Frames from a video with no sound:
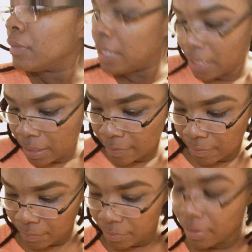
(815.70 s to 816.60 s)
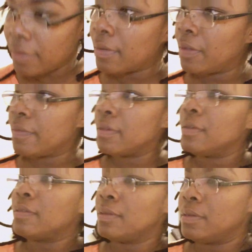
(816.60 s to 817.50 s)
Yeah, that's enough
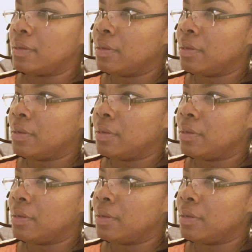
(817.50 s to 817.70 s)
seasoning.